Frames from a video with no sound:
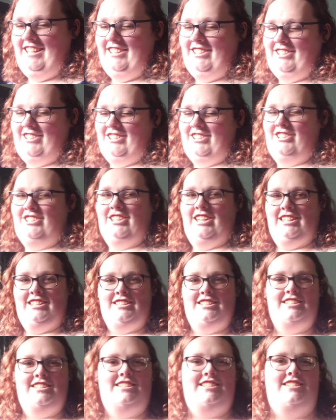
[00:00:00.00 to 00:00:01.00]
to
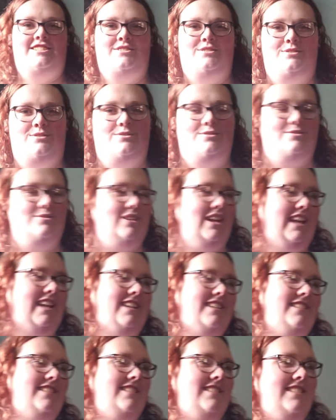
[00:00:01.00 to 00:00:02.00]
just
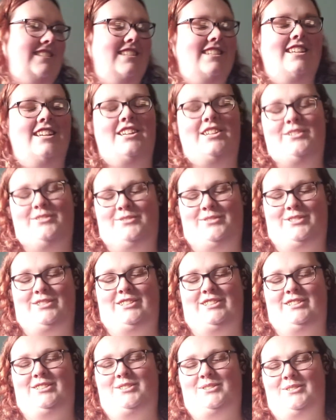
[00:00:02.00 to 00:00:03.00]
fight for
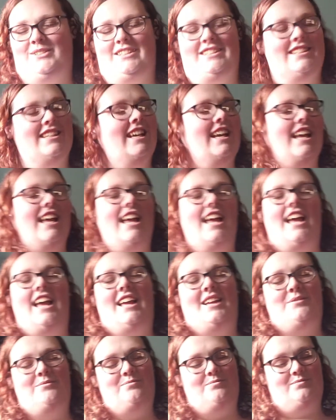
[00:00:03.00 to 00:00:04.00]
his queen.
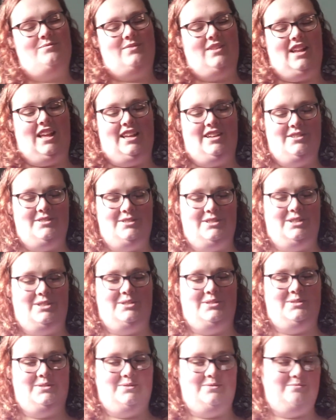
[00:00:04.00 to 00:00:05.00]
I don't
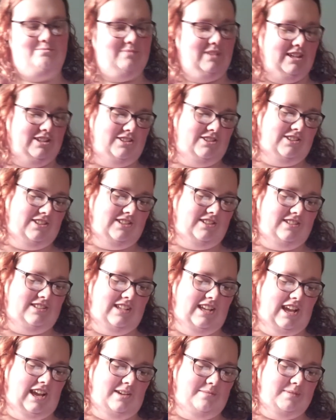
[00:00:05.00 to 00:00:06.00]
know much to
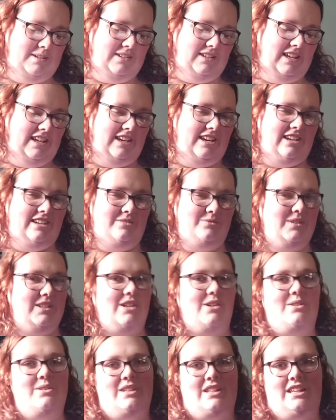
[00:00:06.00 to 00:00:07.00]
say about Aedion.
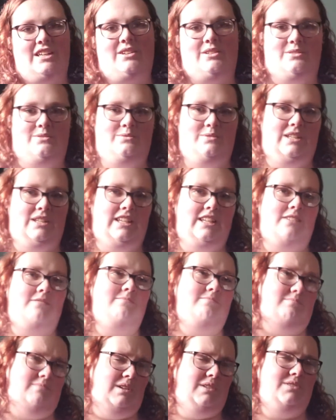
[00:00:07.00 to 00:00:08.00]
We
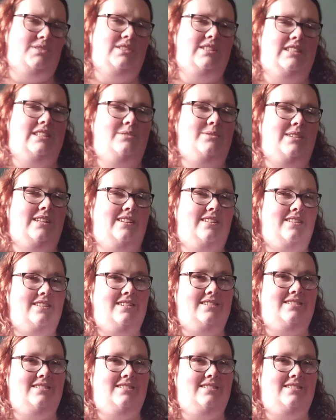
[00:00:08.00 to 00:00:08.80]
get mostly with